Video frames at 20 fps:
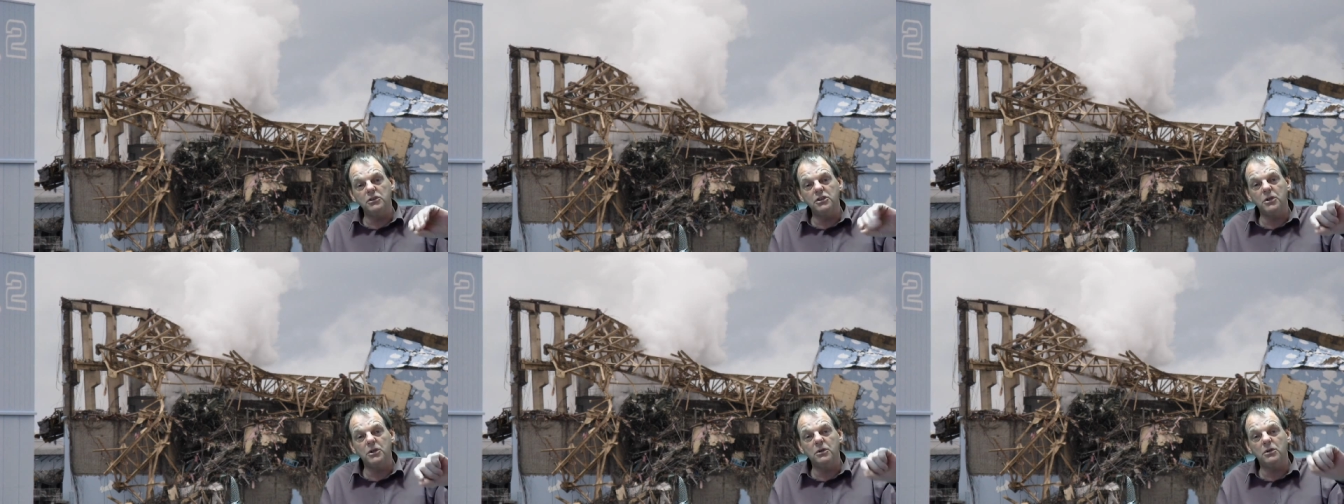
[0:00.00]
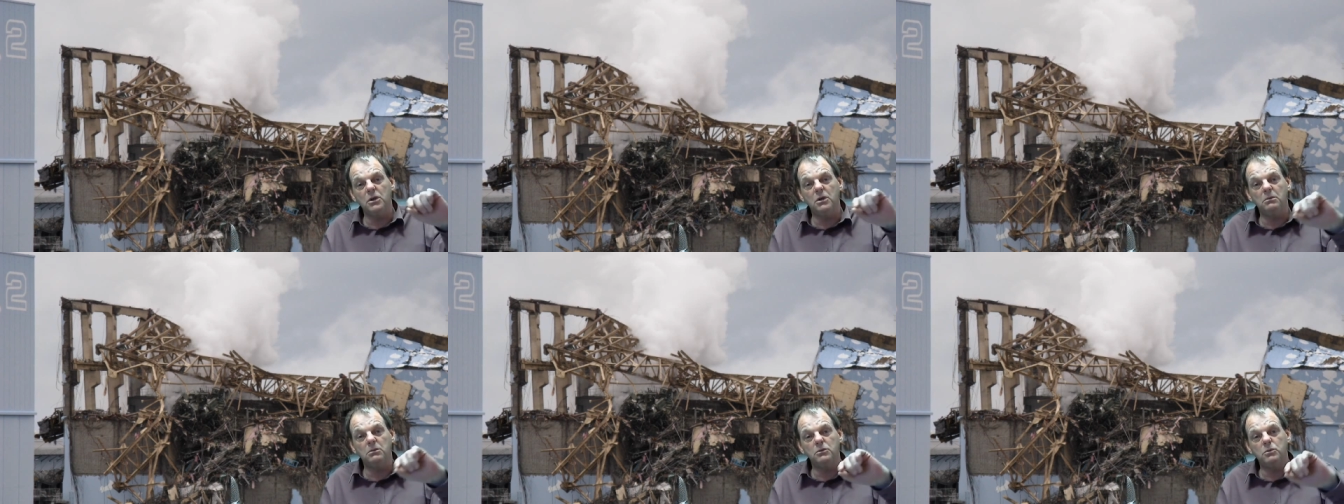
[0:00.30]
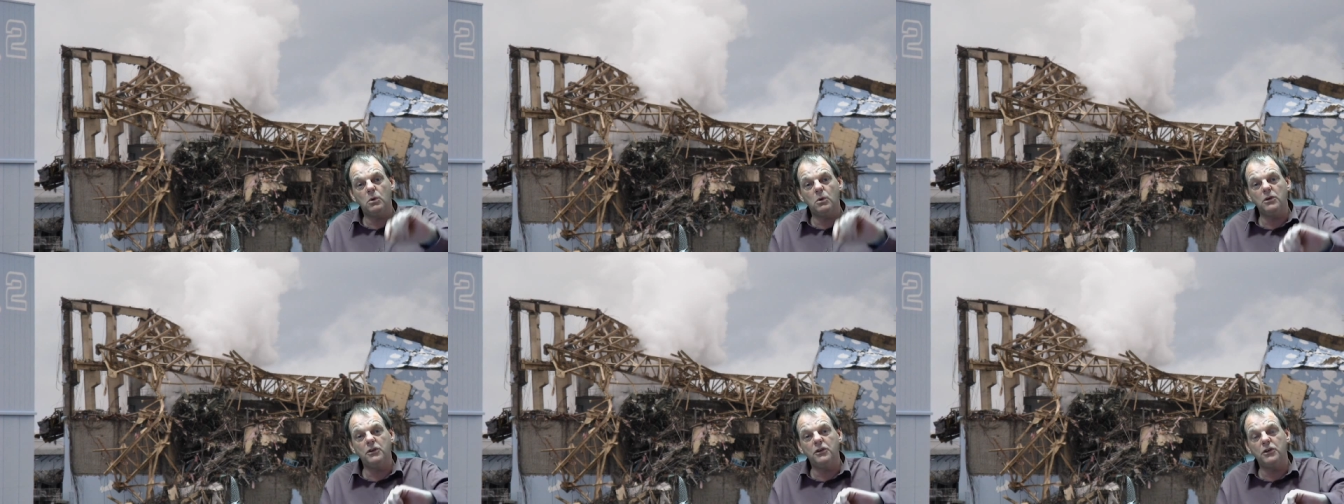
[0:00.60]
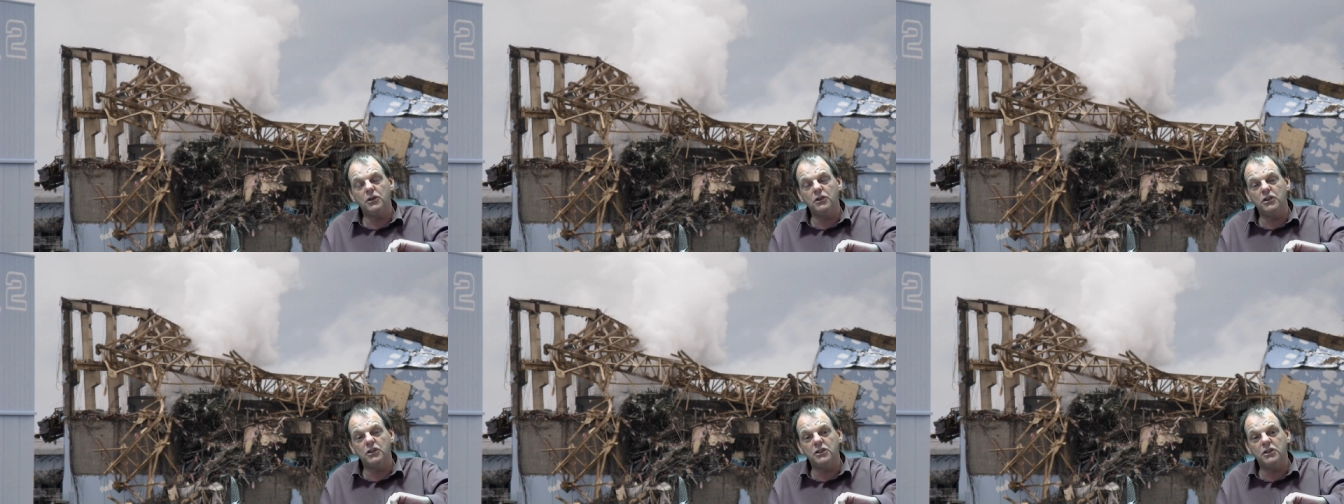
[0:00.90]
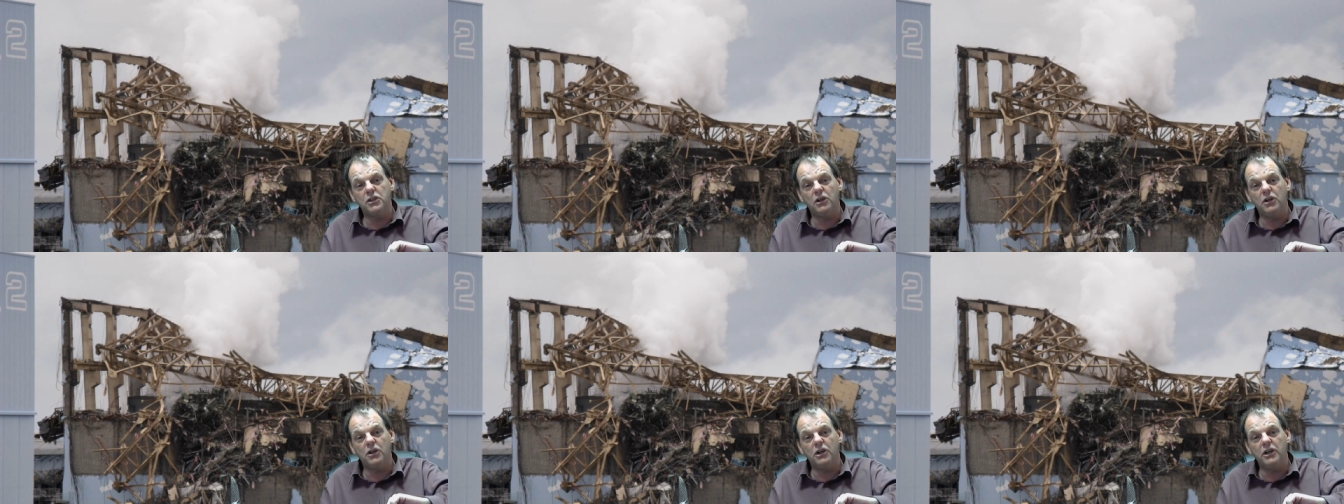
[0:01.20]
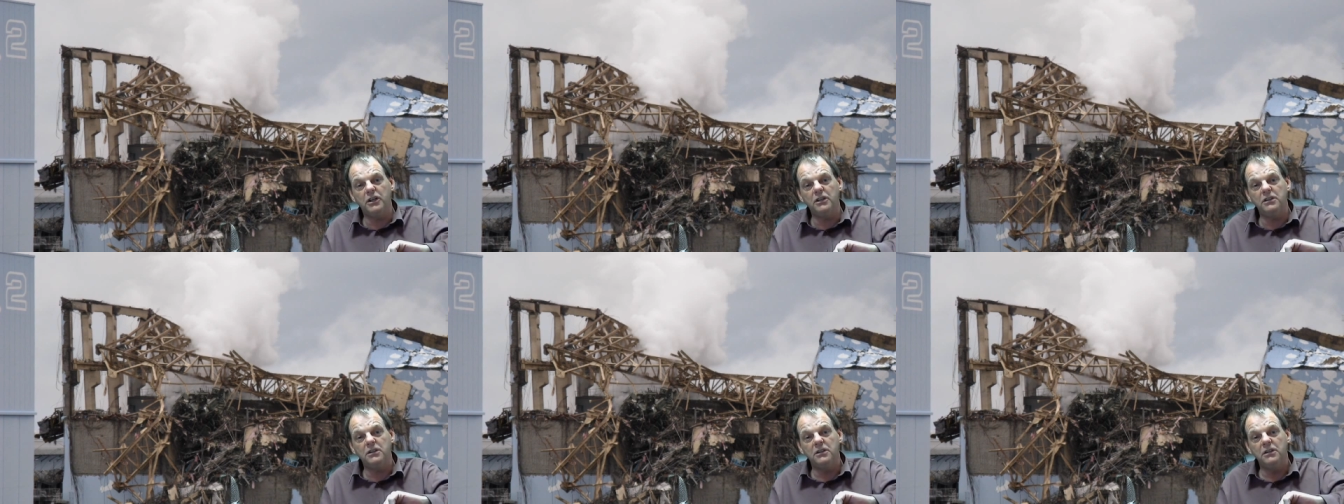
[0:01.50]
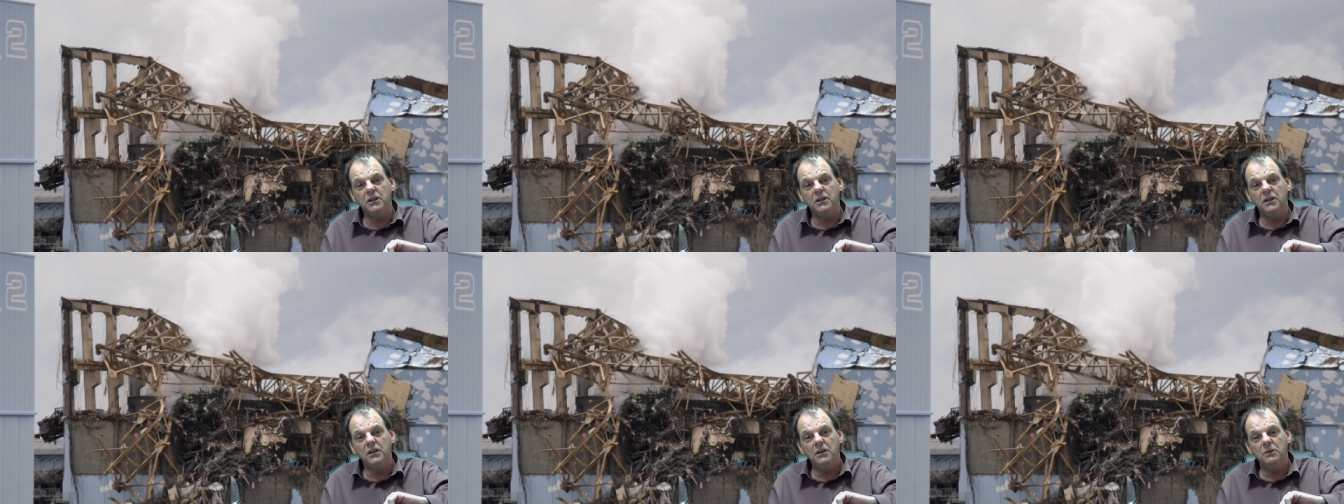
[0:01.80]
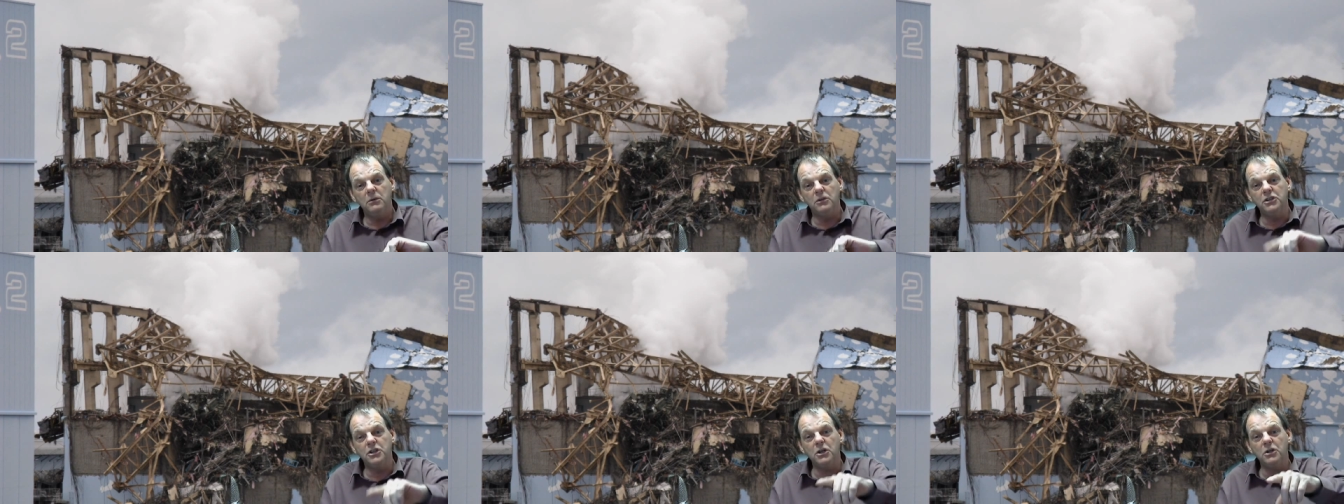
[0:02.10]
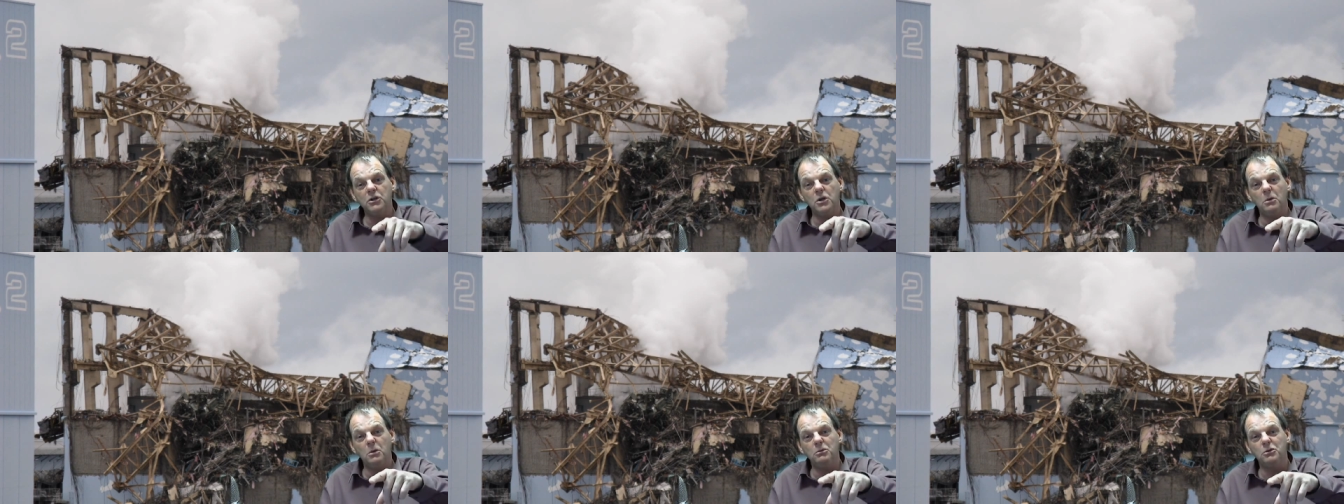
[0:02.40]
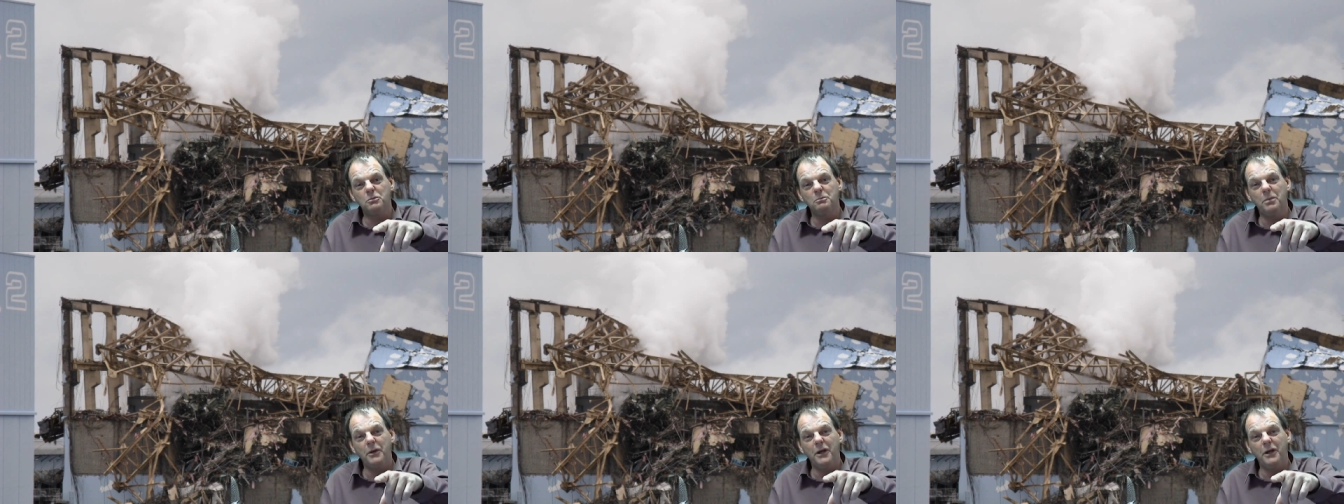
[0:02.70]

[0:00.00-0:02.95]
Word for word: Chernobyl's one third the size. Well, Chernobyl's